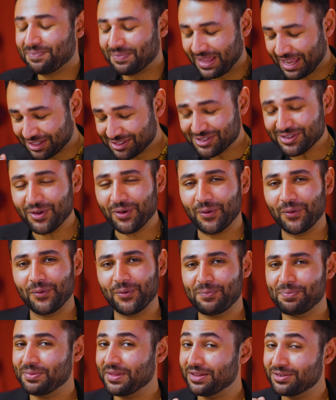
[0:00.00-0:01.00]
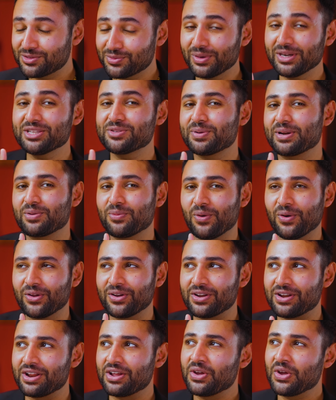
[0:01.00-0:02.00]
And so, in
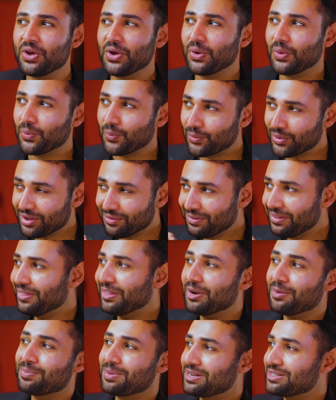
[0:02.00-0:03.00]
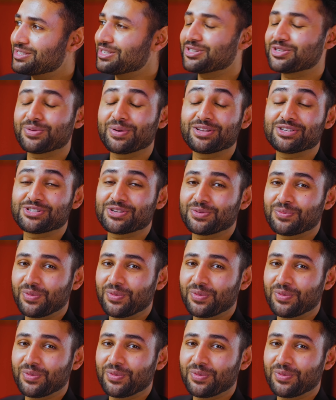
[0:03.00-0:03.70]
2021, we've ended up in a situation